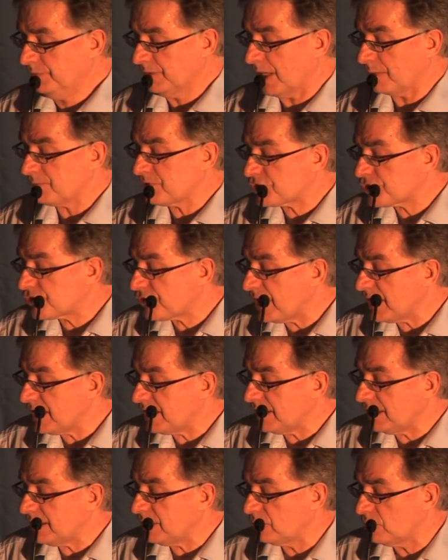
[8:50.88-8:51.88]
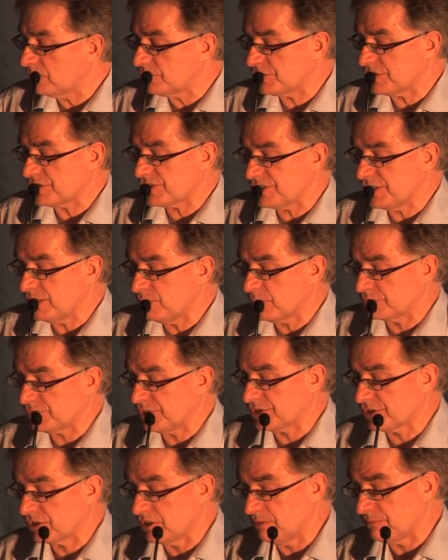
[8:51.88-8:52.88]
I'm straining in order to see what
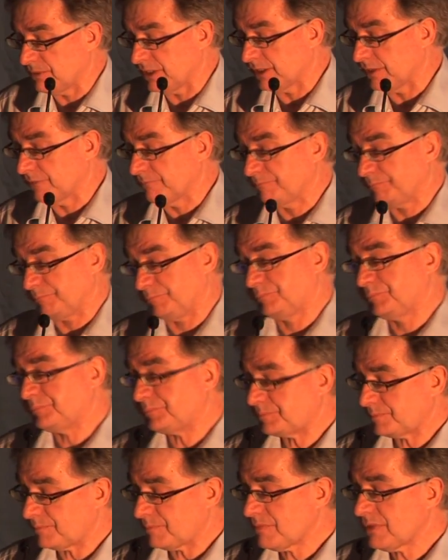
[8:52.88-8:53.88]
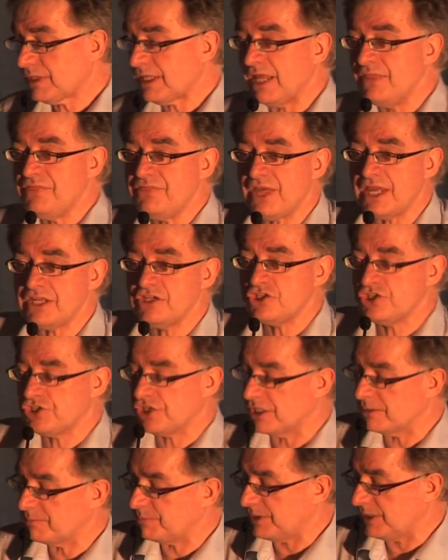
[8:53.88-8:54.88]
is coming, and then
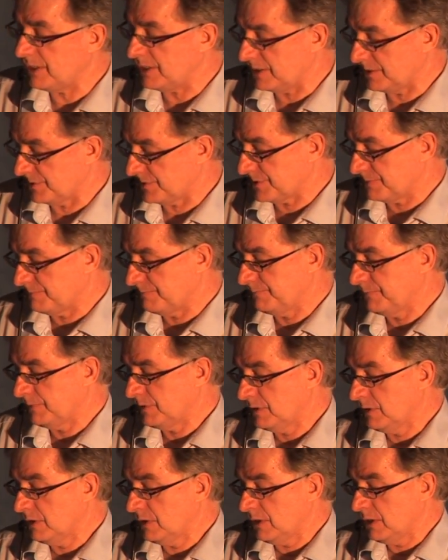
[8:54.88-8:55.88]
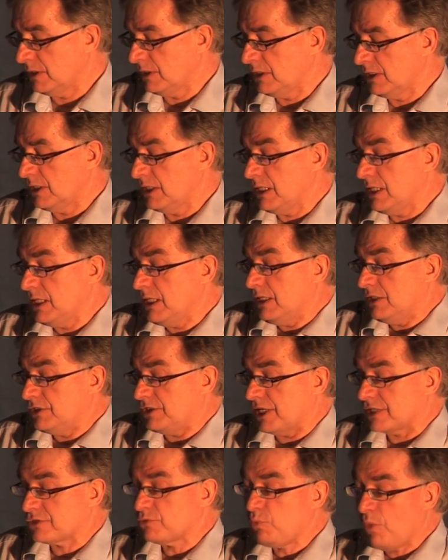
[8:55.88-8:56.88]
she appears. She
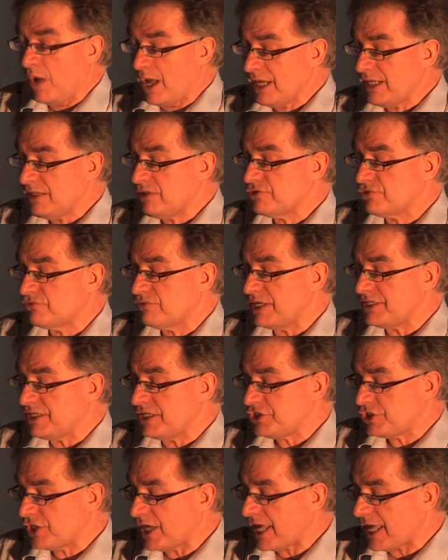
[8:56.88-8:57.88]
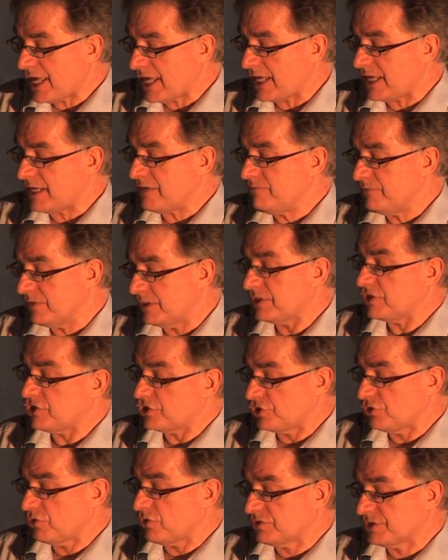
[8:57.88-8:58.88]
has wild reddish hair and is
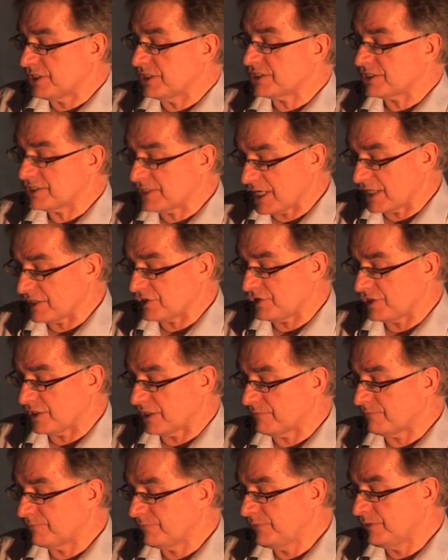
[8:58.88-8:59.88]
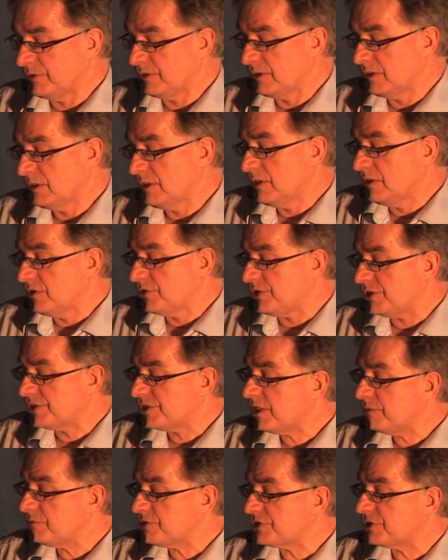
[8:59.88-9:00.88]
short in stature. She
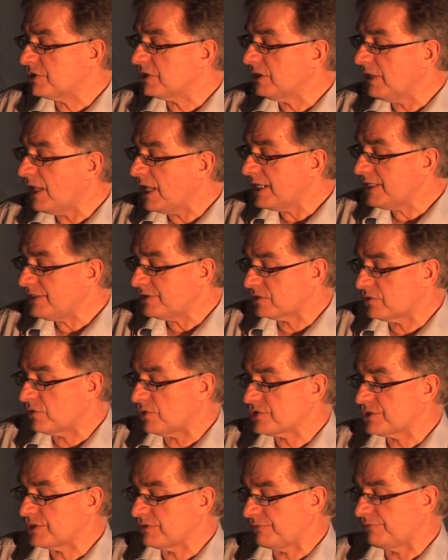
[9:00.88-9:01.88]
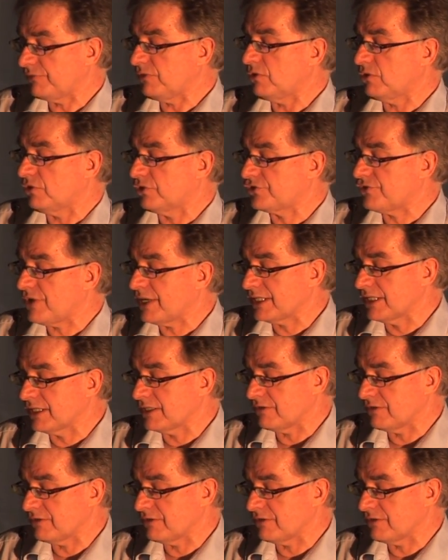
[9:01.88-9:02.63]
seems to glide across the floor, dragging